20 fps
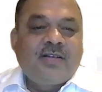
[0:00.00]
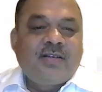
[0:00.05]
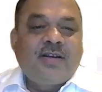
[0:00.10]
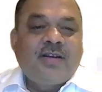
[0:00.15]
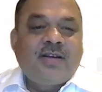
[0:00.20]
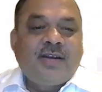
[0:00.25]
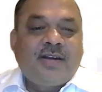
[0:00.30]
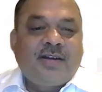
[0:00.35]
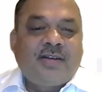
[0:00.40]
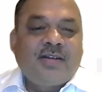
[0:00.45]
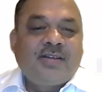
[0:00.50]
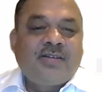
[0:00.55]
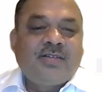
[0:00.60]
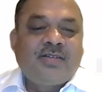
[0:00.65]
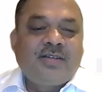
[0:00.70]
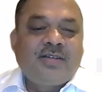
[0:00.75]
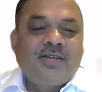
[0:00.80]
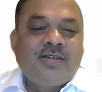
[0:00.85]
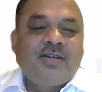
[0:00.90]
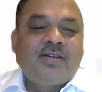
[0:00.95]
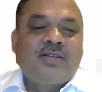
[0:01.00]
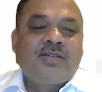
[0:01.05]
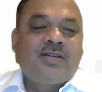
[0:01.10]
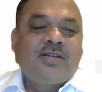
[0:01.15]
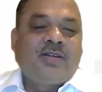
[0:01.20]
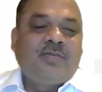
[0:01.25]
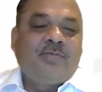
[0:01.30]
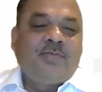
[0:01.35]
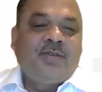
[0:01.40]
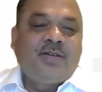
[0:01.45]
the latency
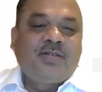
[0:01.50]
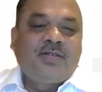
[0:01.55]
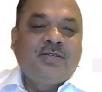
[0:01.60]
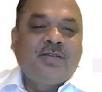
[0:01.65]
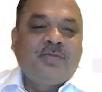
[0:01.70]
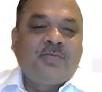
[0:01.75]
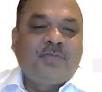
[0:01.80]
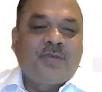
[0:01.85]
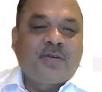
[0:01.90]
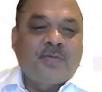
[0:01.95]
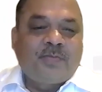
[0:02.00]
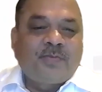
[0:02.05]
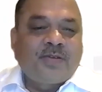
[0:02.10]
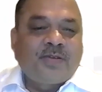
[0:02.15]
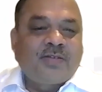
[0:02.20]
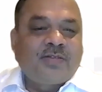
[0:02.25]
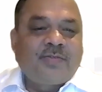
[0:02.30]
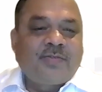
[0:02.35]
itself beats the purpose